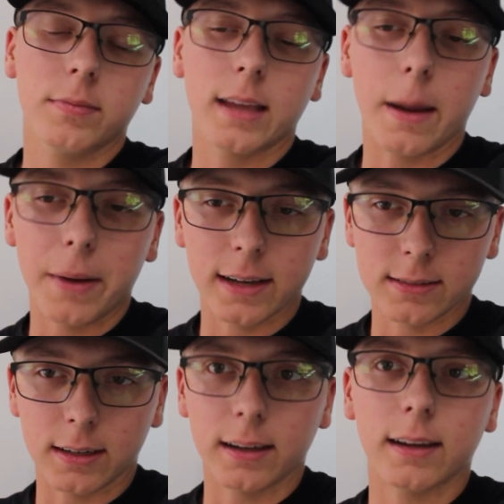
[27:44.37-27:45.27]
got
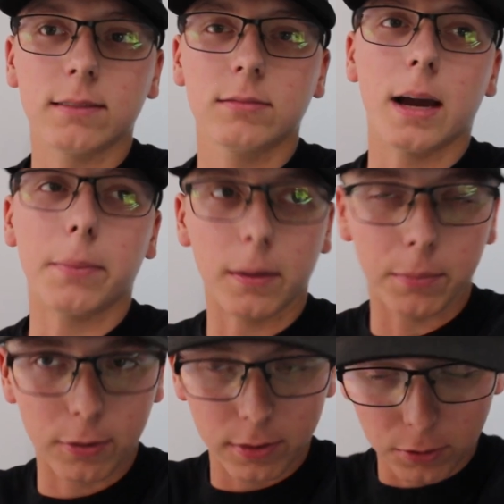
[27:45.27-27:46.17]
past again, kept
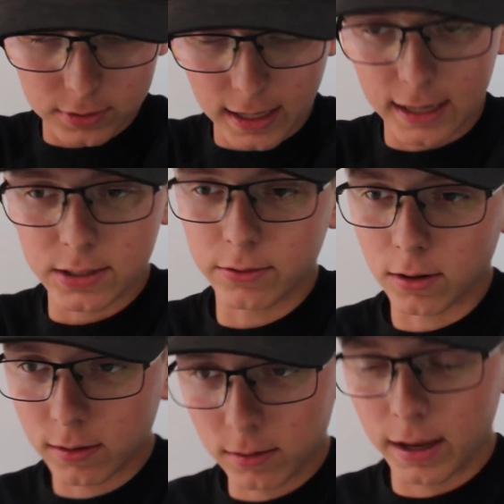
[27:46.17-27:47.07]
up with those guys for